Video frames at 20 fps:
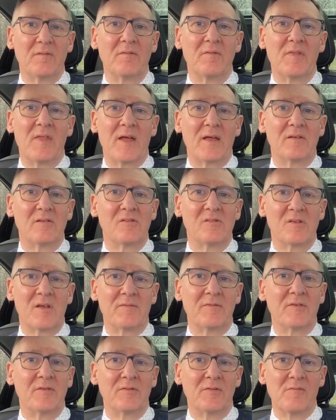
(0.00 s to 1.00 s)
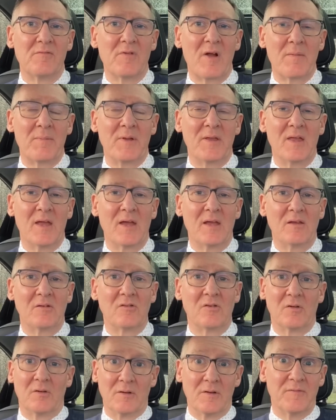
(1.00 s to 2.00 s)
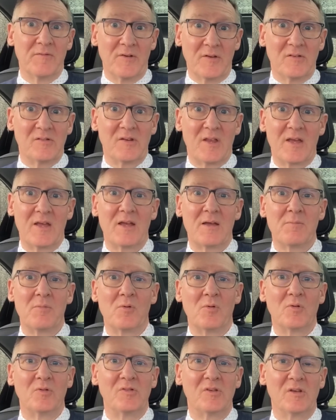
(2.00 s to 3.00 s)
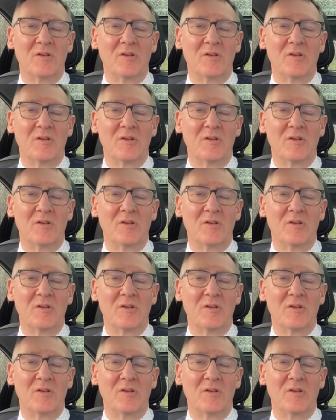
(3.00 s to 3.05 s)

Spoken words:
That suffered from rapid gate on the first day I bought